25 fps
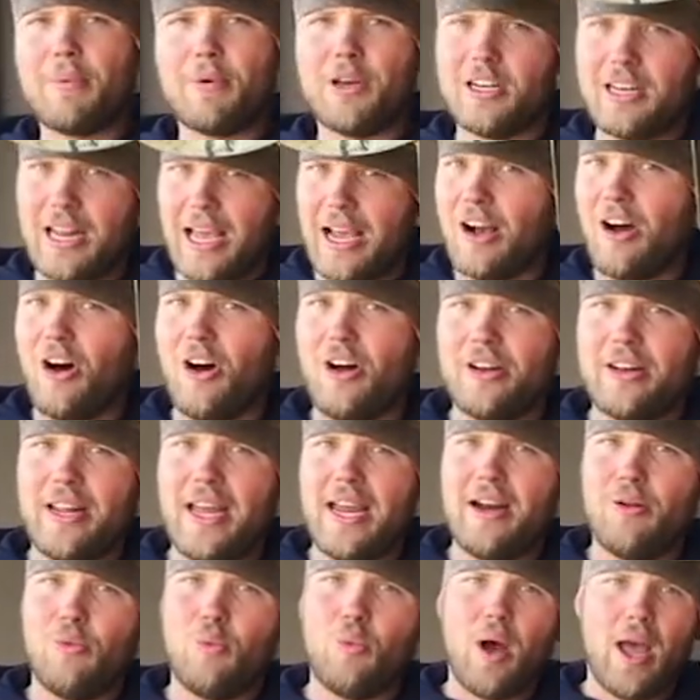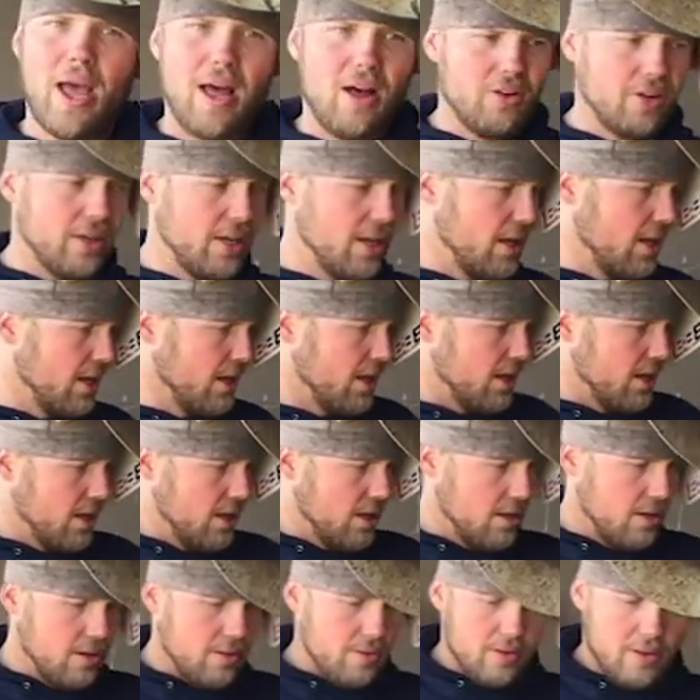could take all day to weld
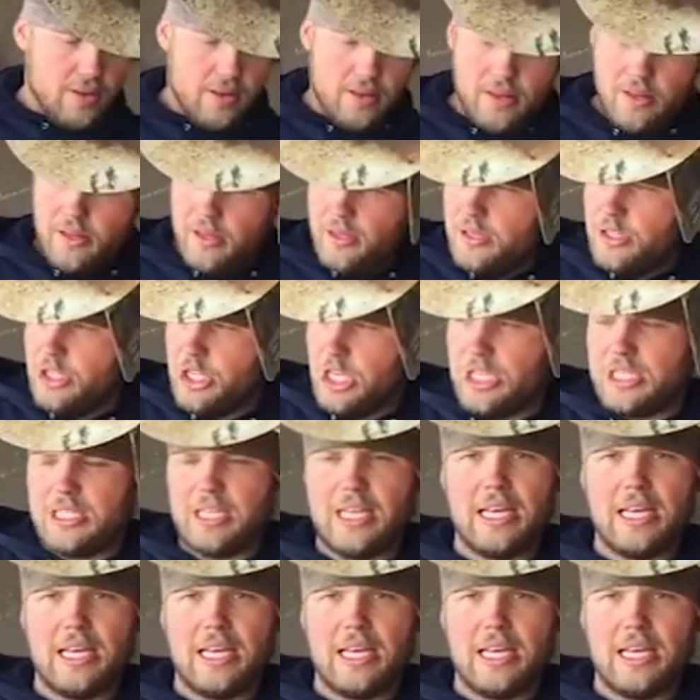just to